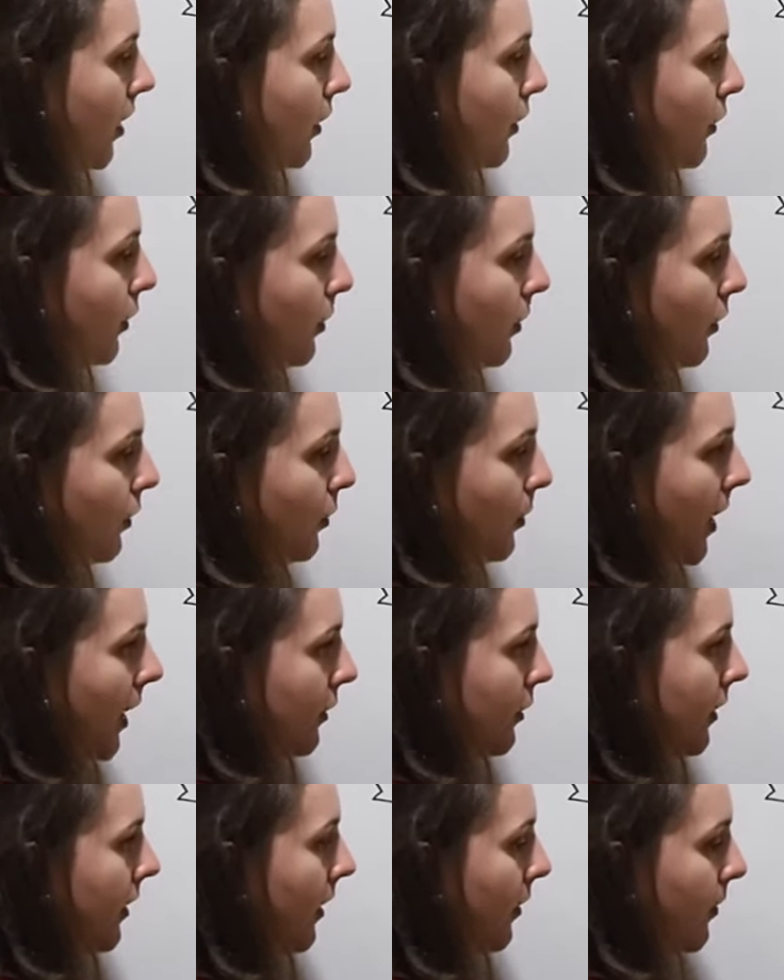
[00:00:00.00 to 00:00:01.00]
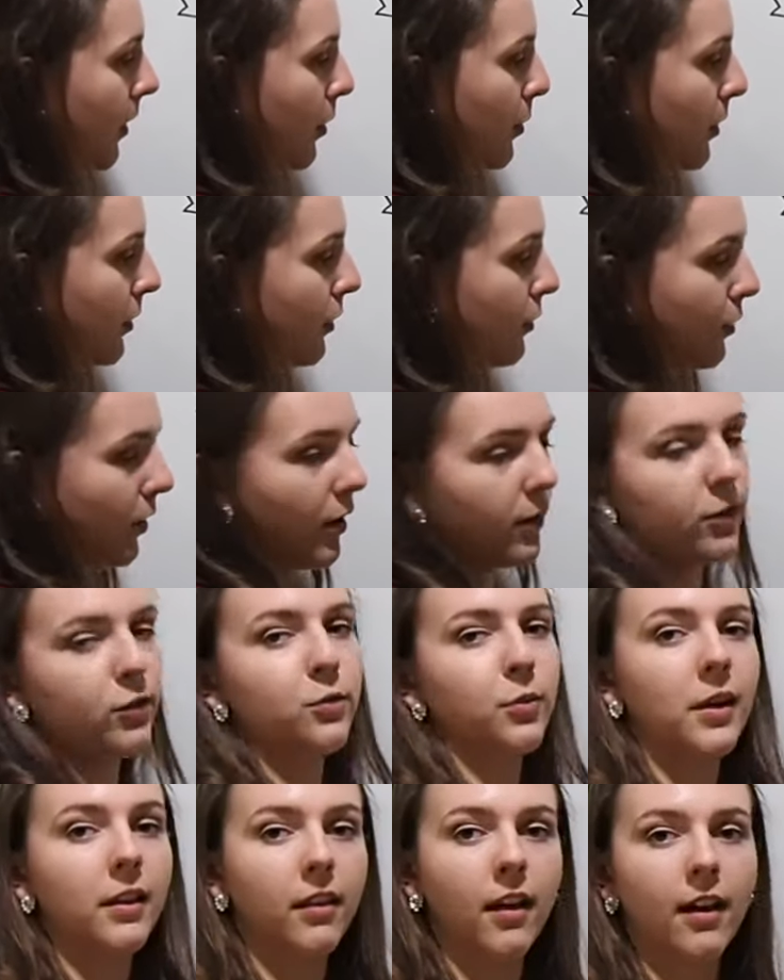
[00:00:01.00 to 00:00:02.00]
So the direction, if I were to draw a
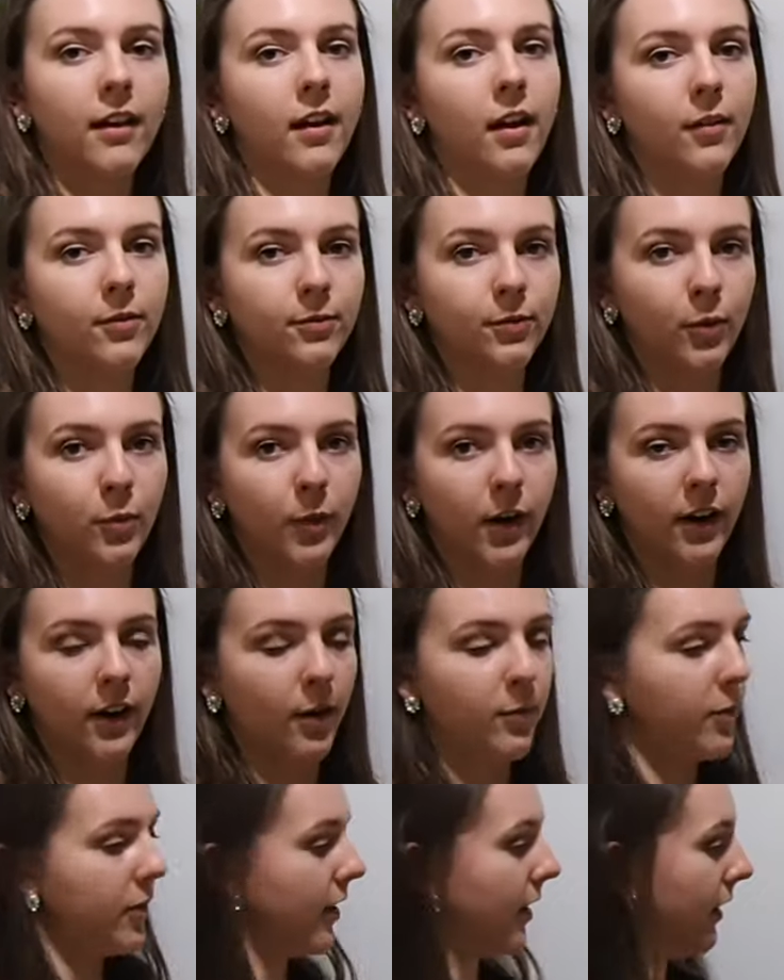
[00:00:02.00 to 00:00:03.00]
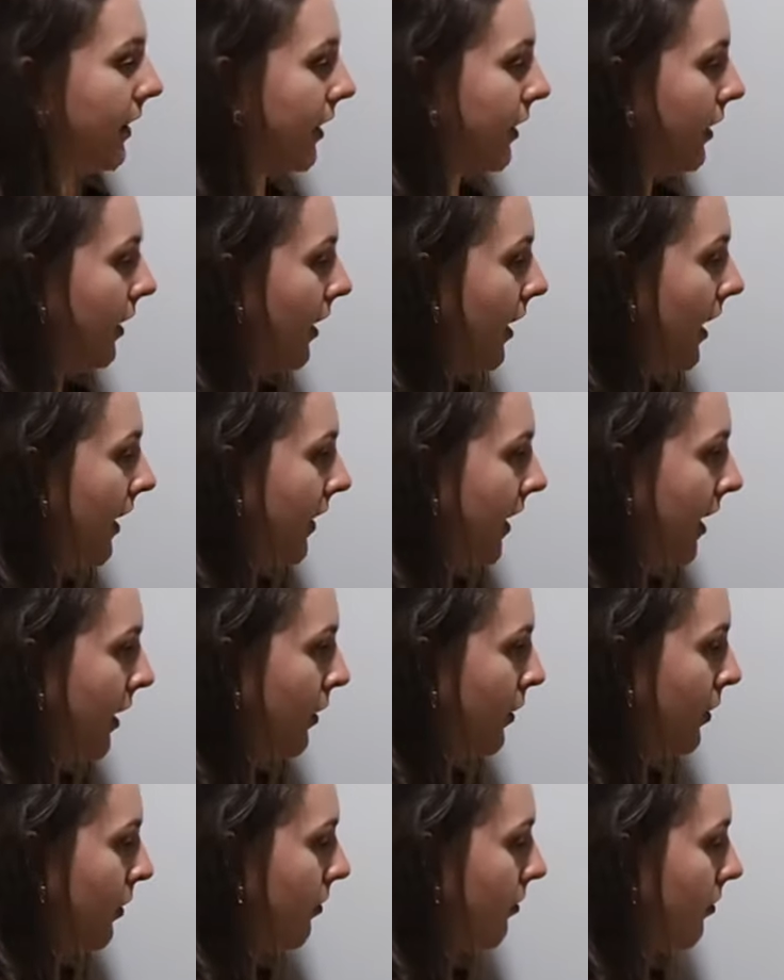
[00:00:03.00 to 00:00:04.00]
straight line off from where I'm sailing and
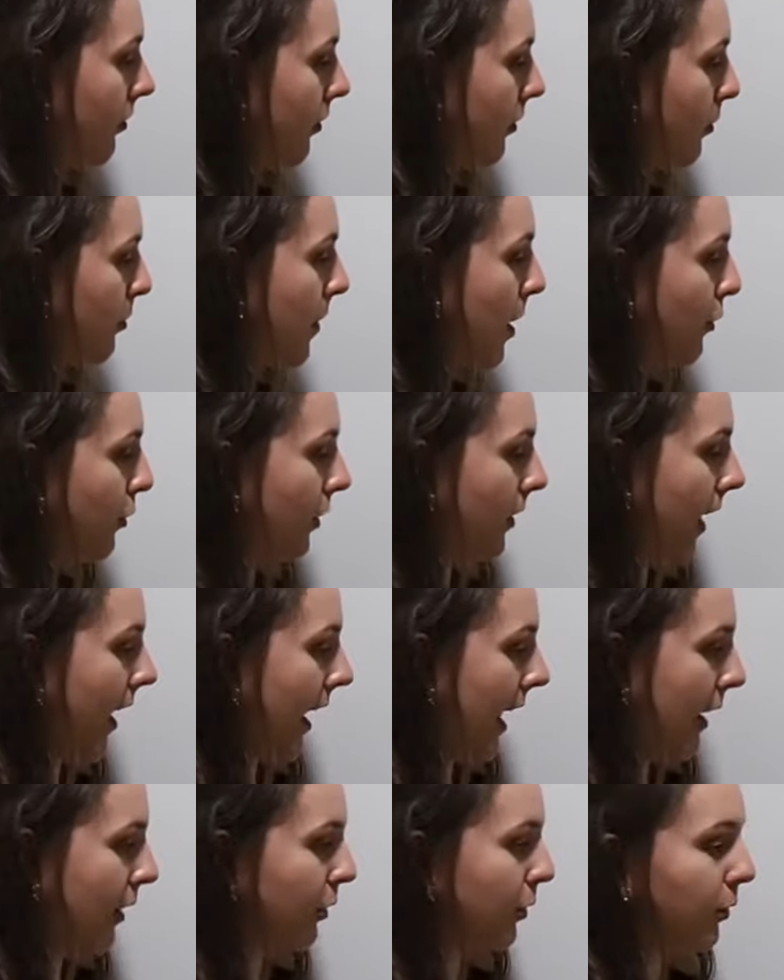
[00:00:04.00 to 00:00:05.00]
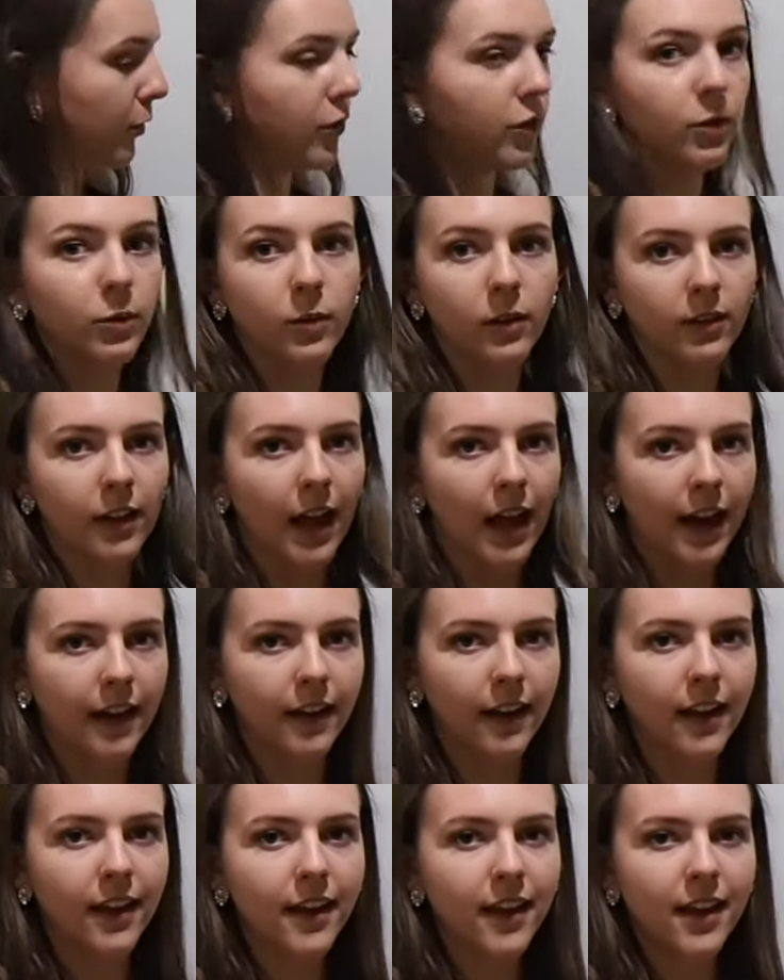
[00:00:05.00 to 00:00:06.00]
then measure that angle to the
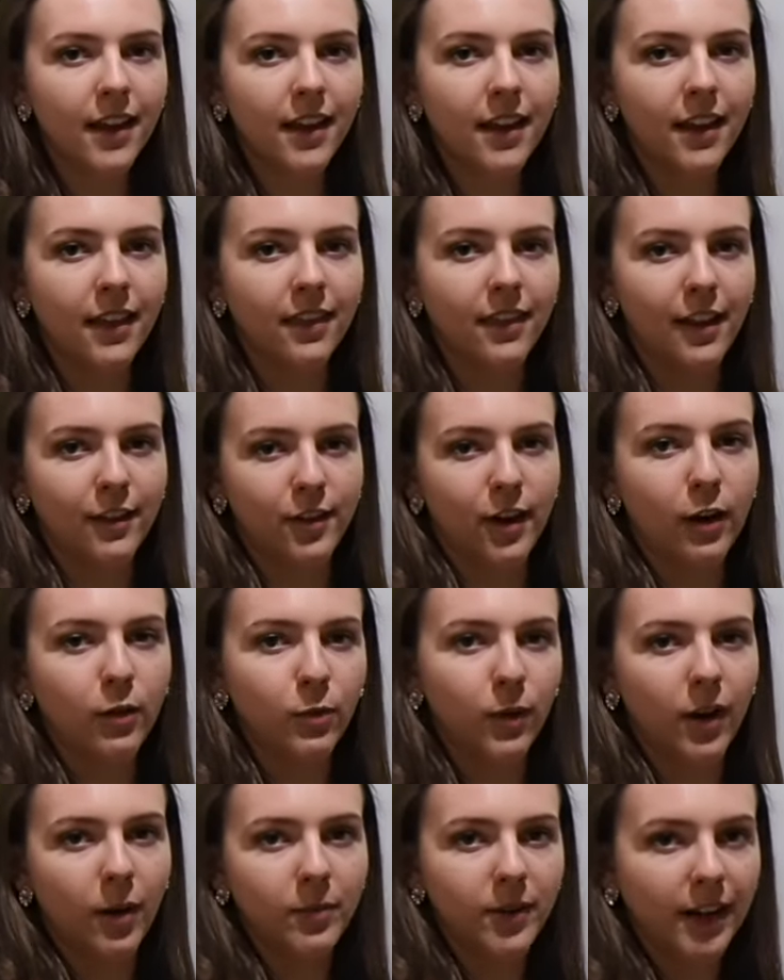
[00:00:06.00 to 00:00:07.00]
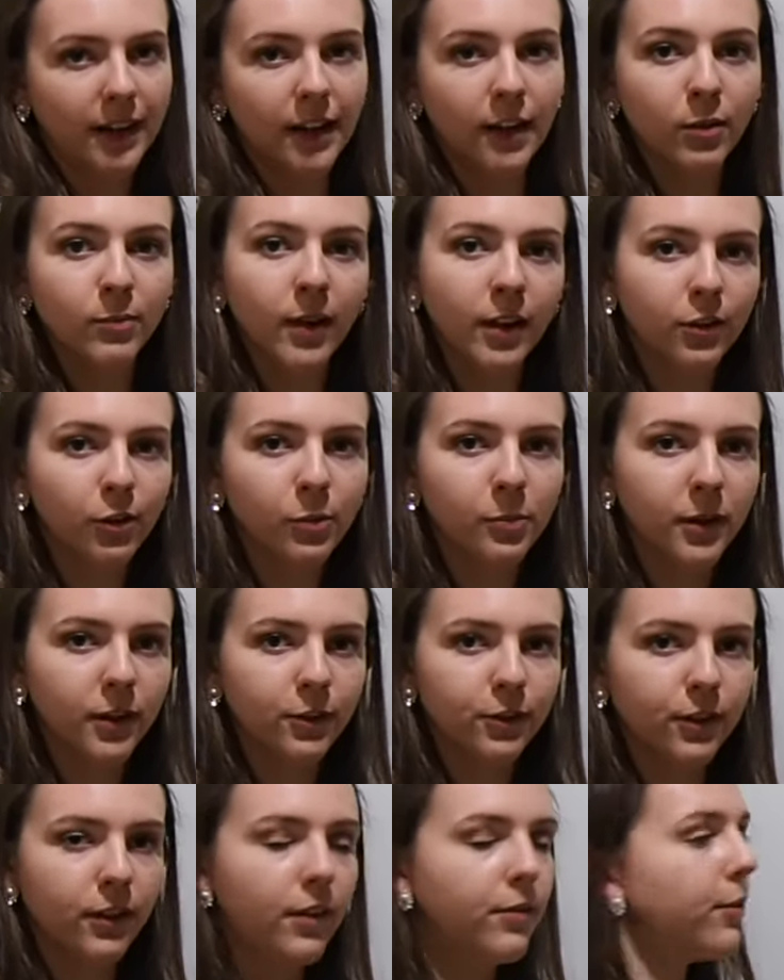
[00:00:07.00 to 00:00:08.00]
line, that's kind of what I'm taking a mental
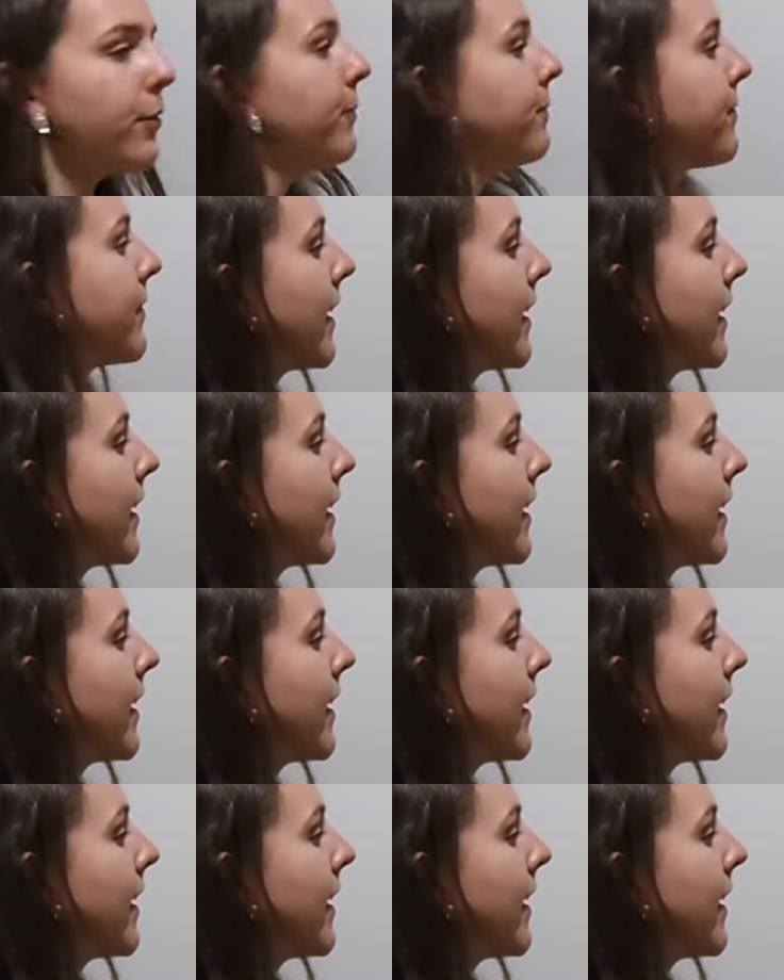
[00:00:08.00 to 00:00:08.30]
picture of.